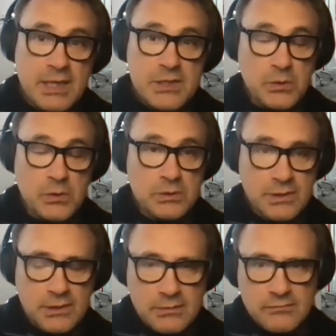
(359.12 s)
that has the
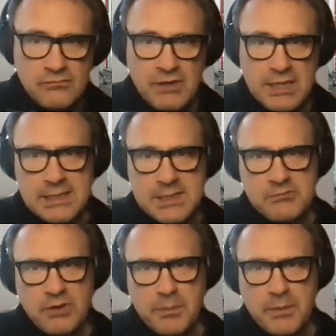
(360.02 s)
potential to
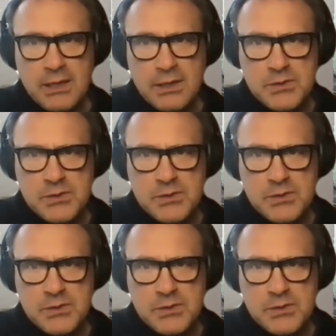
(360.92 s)
really